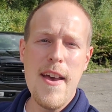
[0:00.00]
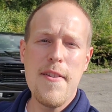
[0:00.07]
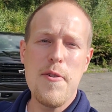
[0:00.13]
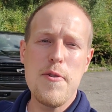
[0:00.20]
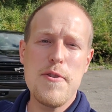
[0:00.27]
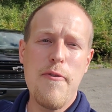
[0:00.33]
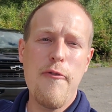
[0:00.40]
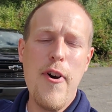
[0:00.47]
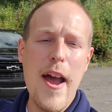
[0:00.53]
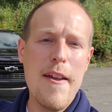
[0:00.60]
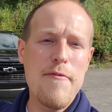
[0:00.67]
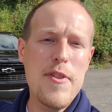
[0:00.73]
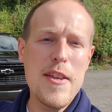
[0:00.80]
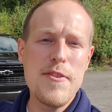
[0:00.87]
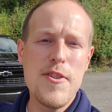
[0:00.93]
There's
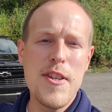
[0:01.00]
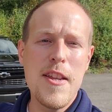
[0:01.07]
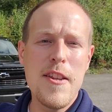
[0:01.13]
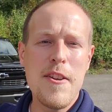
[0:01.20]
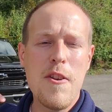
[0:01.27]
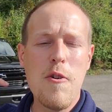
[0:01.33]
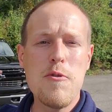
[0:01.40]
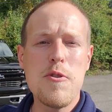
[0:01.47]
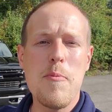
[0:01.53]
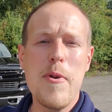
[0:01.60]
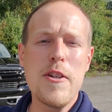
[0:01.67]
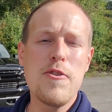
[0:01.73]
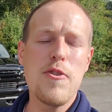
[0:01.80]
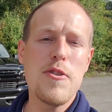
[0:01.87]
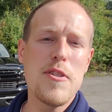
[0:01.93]
5 things you need to know, so
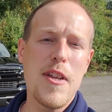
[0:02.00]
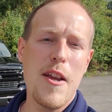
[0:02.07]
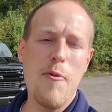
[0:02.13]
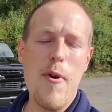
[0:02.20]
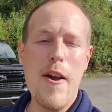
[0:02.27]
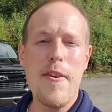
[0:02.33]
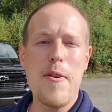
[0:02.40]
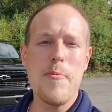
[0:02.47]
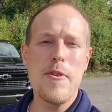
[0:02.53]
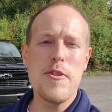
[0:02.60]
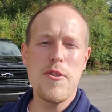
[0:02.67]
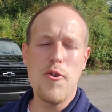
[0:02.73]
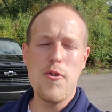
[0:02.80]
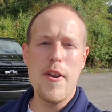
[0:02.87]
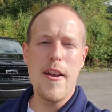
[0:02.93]
make sure you stick around and I'm going to
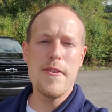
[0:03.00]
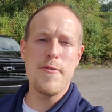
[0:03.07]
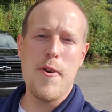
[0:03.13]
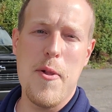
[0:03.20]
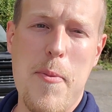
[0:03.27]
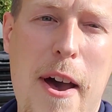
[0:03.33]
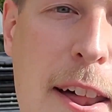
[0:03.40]
show you guys all about